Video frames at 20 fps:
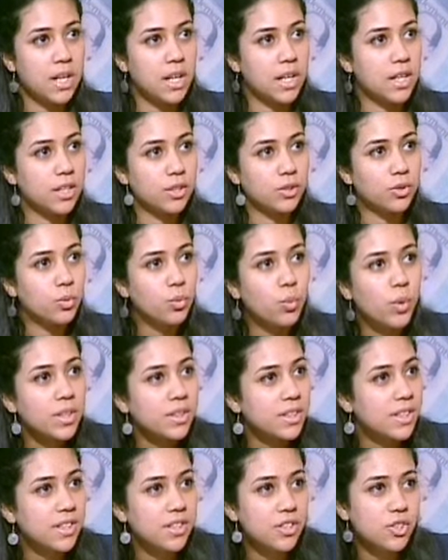uh, to
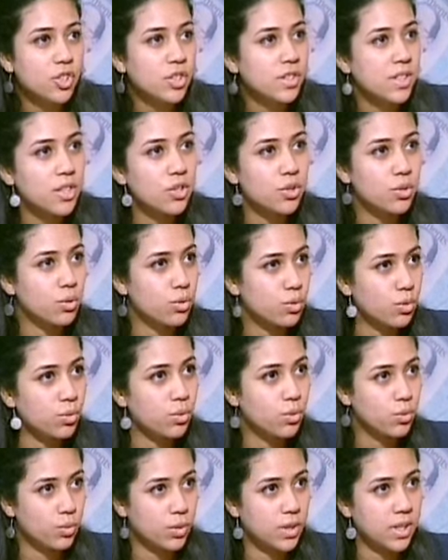what they just issued
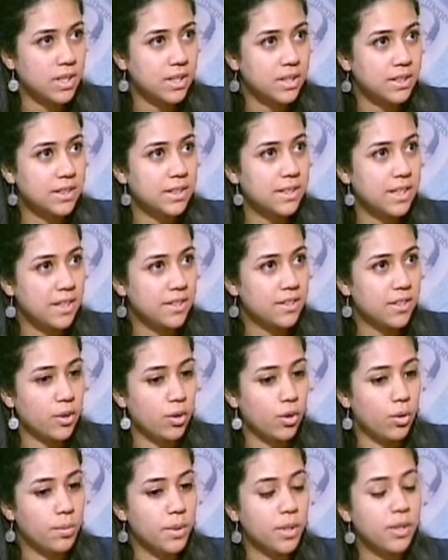two uh, days
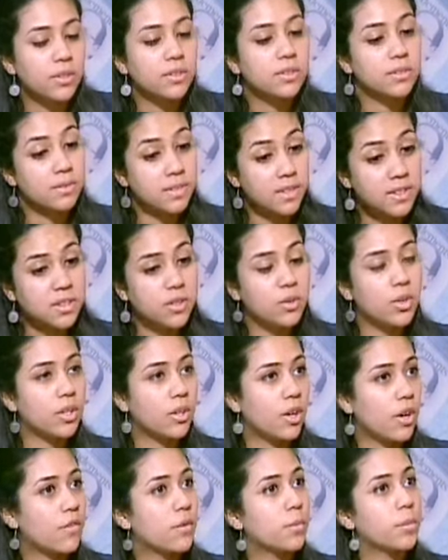ago, because the
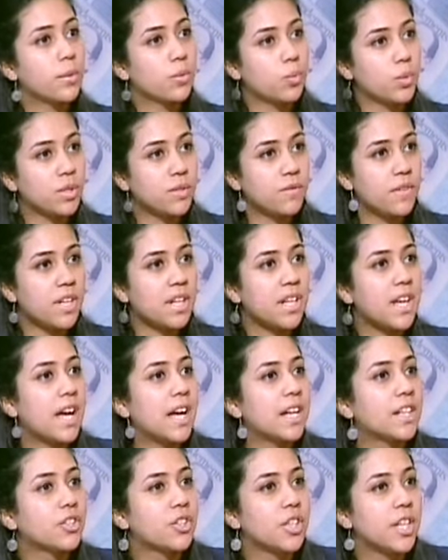Syrian government was very
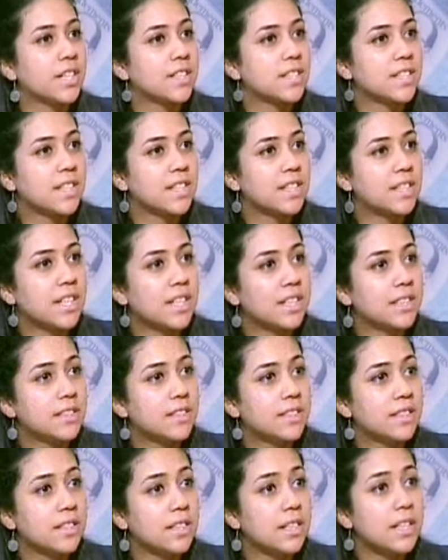angry and said that
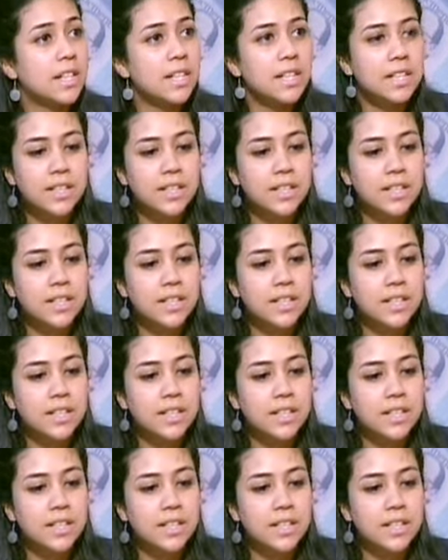uh,